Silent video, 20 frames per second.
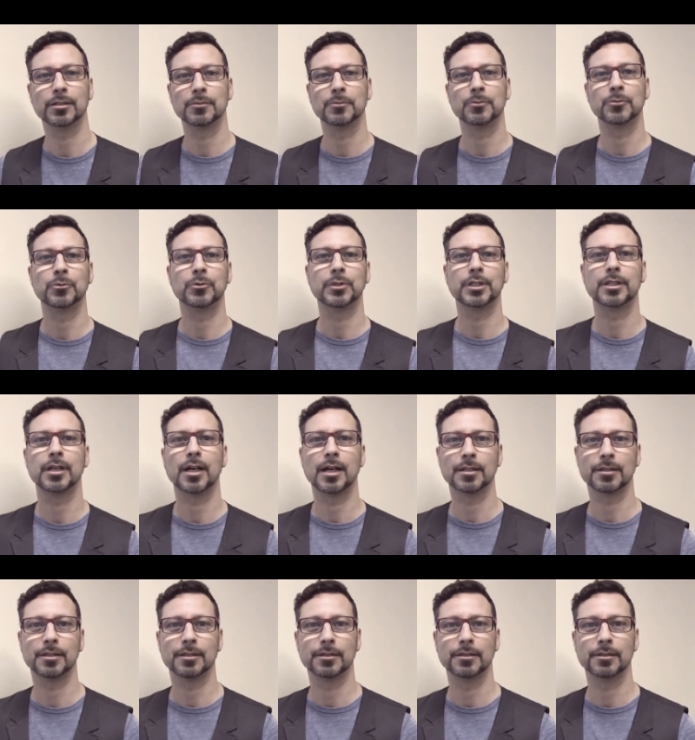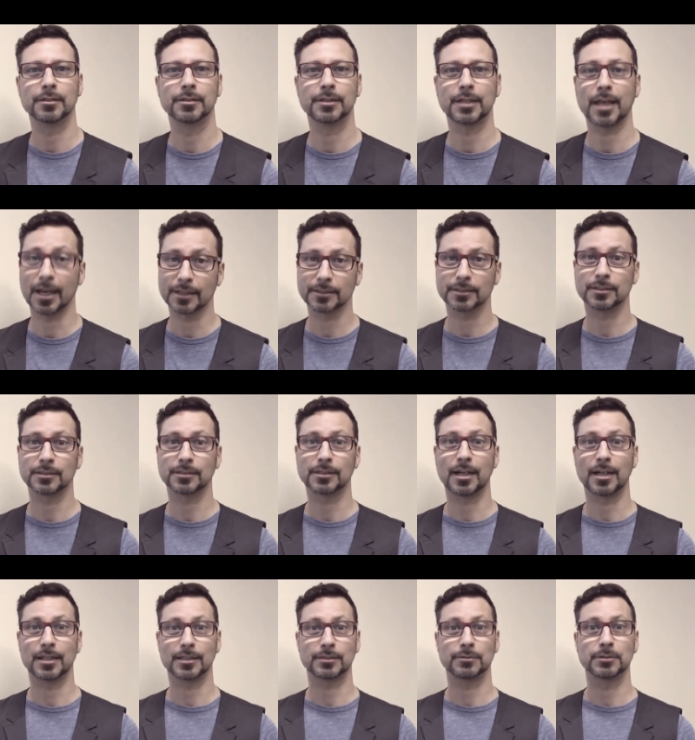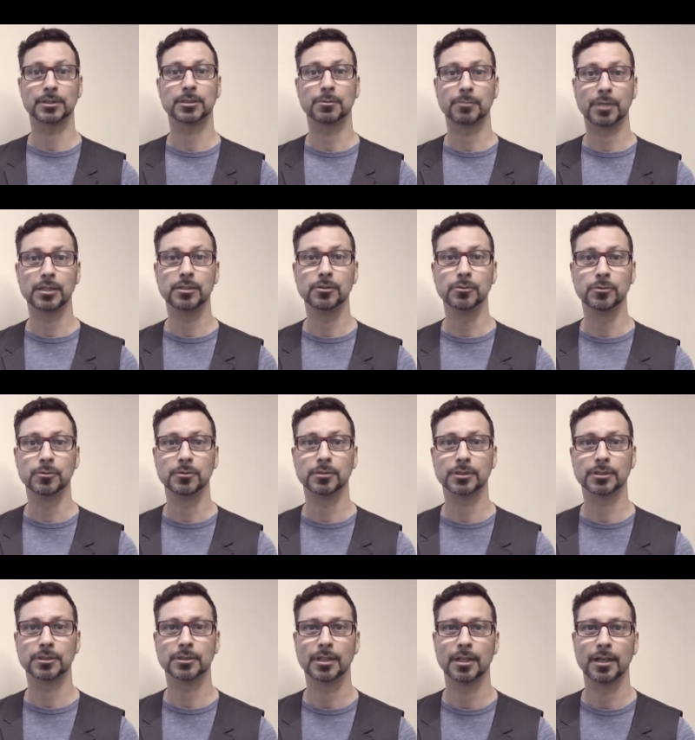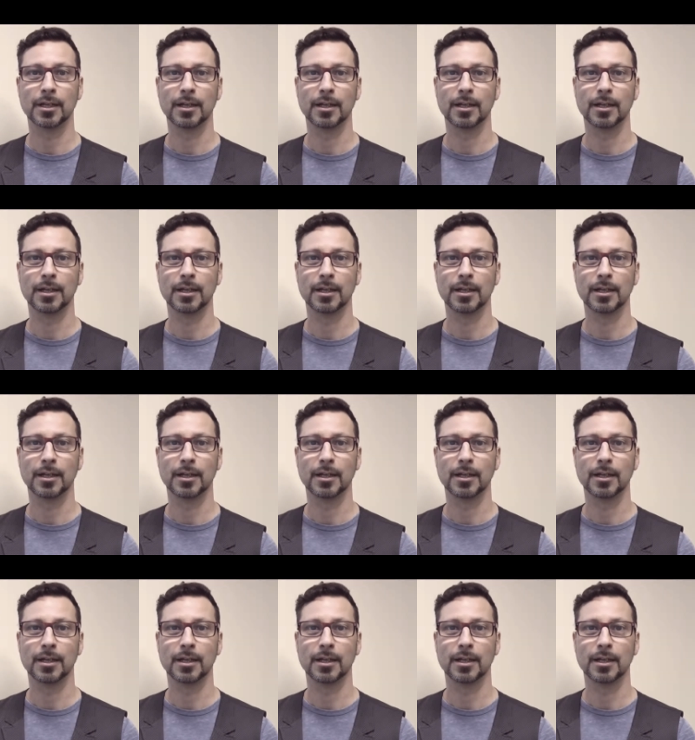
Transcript: um, we done the exercise with the balloons